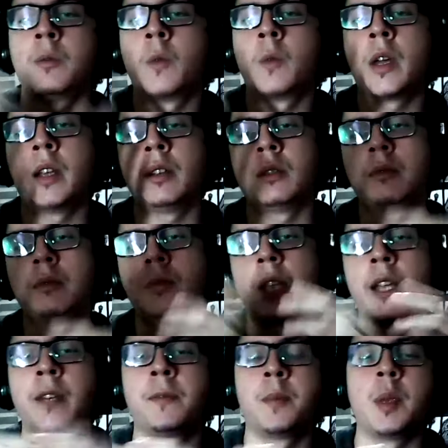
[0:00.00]
when
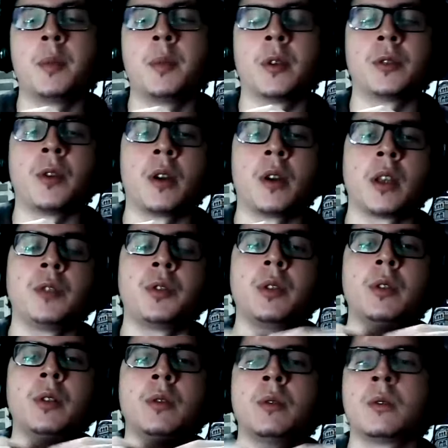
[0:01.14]
native people are talking to
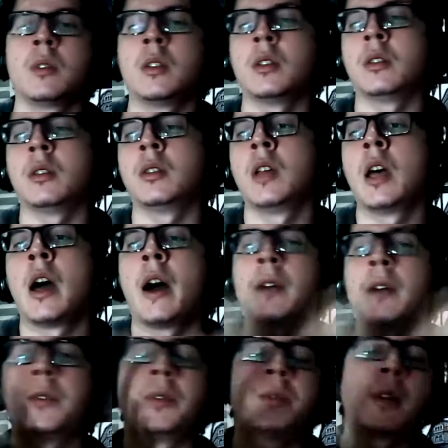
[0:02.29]
you, how
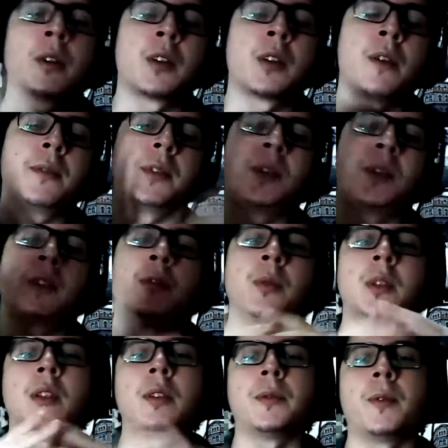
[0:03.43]
start a conversation with
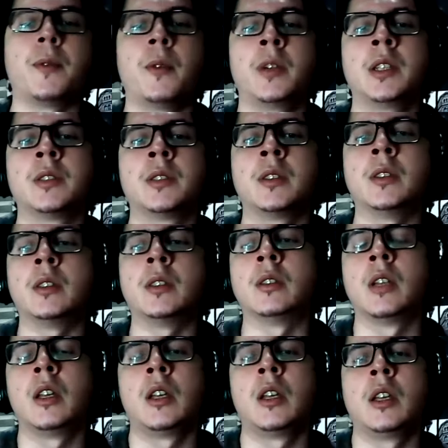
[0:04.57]
a foreigner,
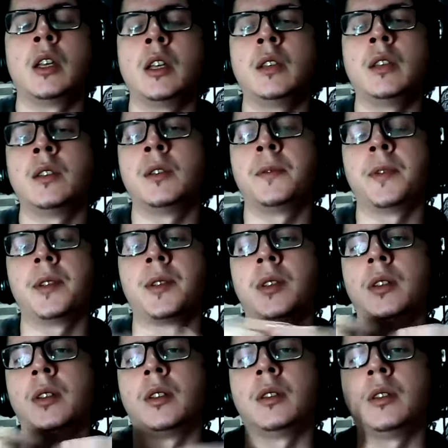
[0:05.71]
either if it's
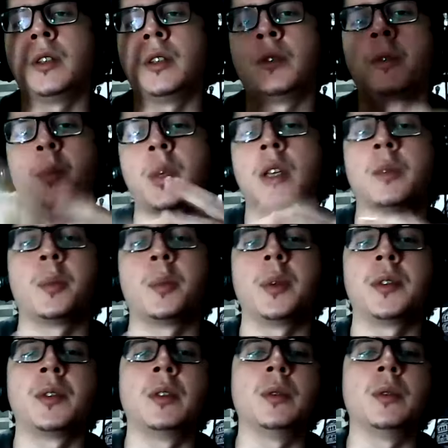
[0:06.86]
an European
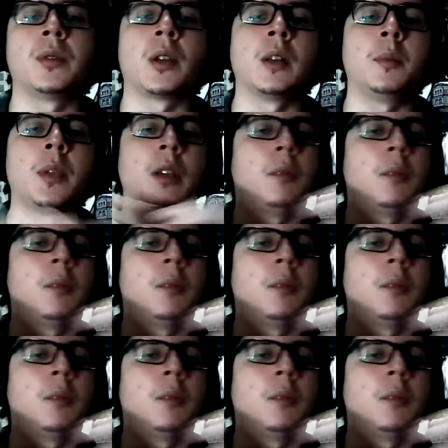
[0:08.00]
person who's going to be